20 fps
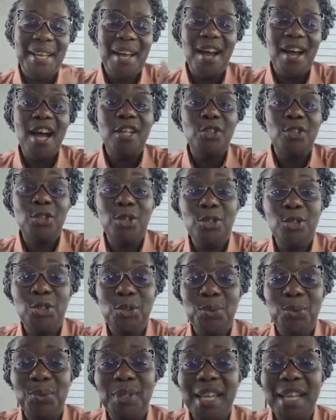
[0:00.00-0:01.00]
Ah,
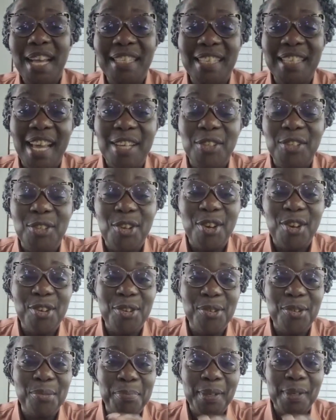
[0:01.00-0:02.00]
Tochukwu, yes, I saw
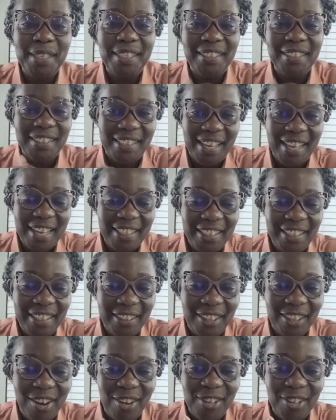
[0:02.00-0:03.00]
you. Please, I
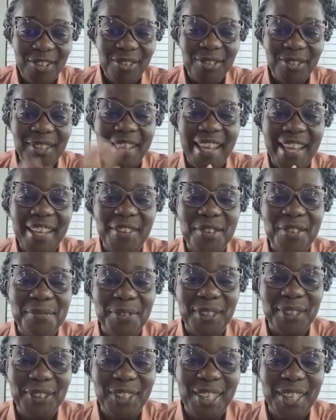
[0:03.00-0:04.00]
didn't call you. Thank you
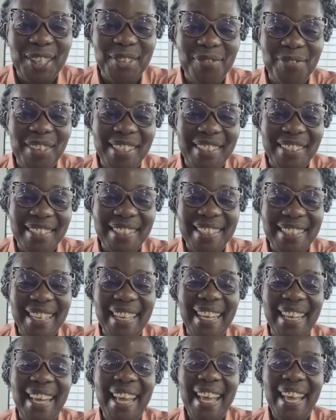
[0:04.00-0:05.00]
for joining me
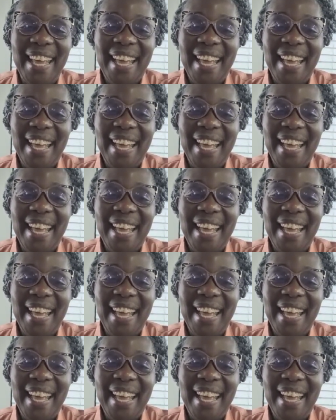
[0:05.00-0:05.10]
today.